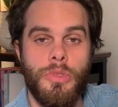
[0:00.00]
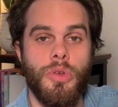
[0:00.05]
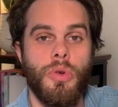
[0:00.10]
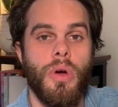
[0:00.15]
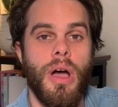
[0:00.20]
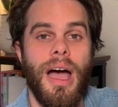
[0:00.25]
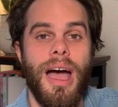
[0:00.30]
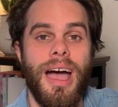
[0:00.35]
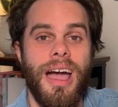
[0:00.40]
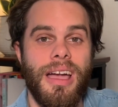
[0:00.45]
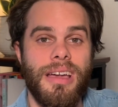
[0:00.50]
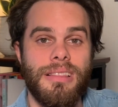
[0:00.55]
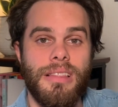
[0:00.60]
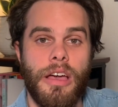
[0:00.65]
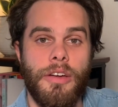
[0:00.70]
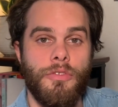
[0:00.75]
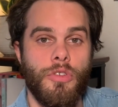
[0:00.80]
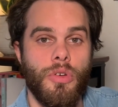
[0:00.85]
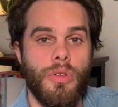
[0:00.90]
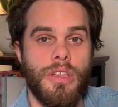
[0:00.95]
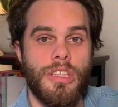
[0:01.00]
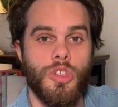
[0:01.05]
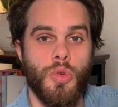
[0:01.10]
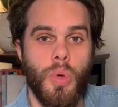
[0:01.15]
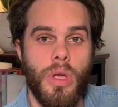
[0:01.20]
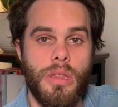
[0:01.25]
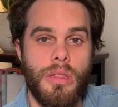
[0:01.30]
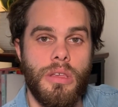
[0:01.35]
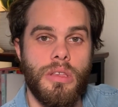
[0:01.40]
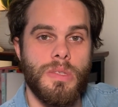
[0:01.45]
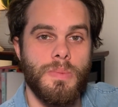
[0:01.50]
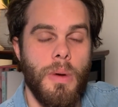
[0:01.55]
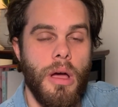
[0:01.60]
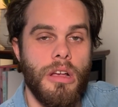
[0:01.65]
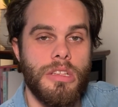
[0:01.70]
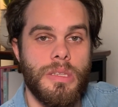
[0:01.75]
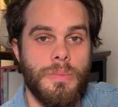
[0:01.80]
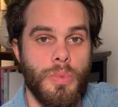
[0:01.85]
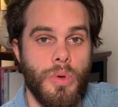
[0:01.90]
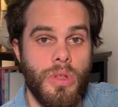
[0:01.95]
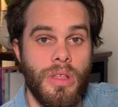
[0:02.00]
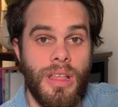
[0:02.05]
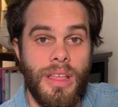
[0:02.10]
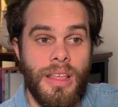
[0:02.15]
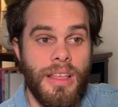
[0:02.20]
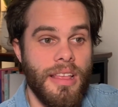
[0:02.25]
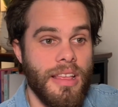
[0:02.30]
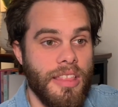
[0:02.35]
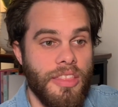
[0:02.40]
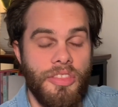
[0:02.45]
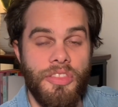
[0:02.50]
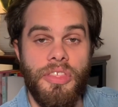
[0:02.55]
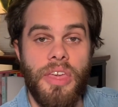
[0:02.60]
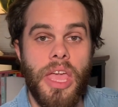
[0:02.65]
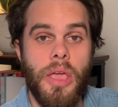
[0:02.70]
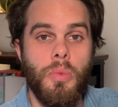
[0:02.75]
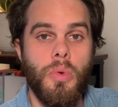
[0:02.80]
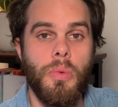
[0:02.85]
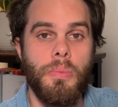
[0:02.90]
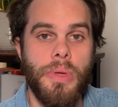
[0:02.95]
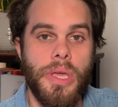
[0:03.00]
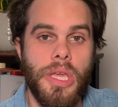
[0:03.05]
to a high level as quickly as possible, they will be